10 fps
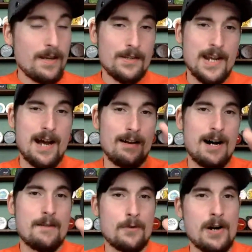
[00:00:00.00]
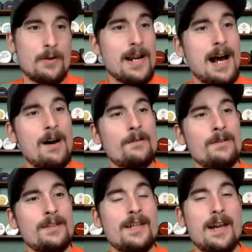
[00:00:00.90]
So yeah, Off-Road now
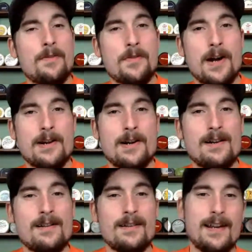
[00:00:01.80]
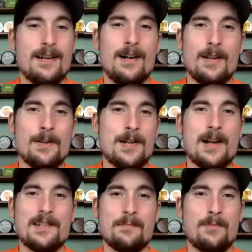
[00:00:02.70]
and Thunder and all those
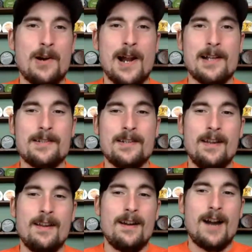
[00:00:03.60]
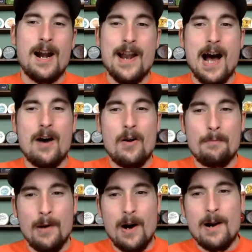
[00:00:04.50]
awesome brands are now a
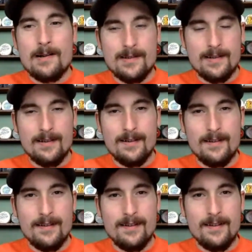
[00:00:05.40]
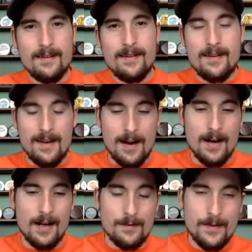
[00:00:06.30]
part
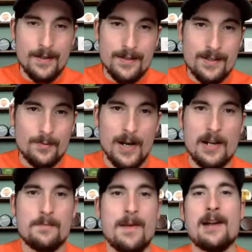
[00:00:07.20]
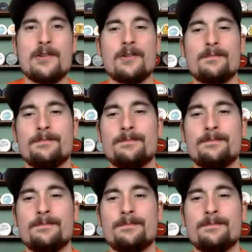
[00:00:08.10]
of Swedish Match,